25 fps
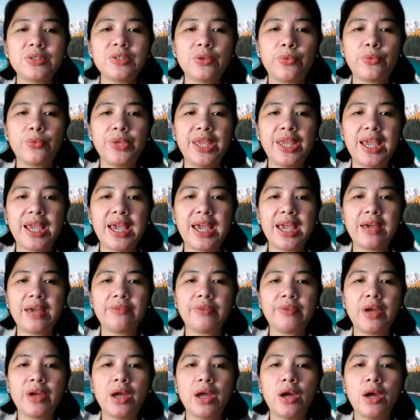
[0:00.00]
So we have
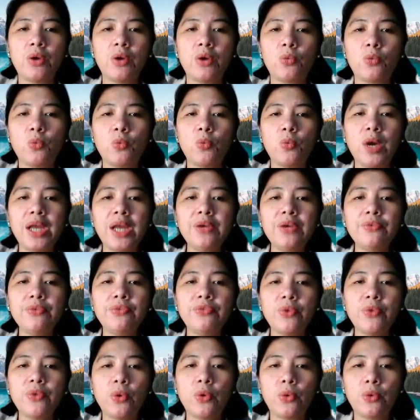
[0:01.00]

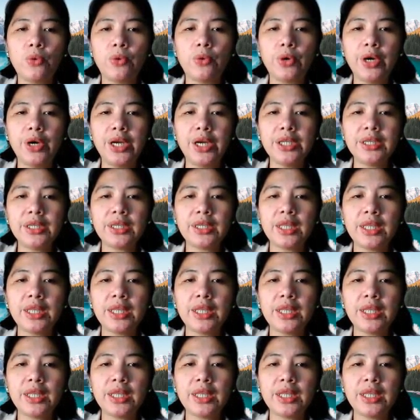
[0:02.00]
1/4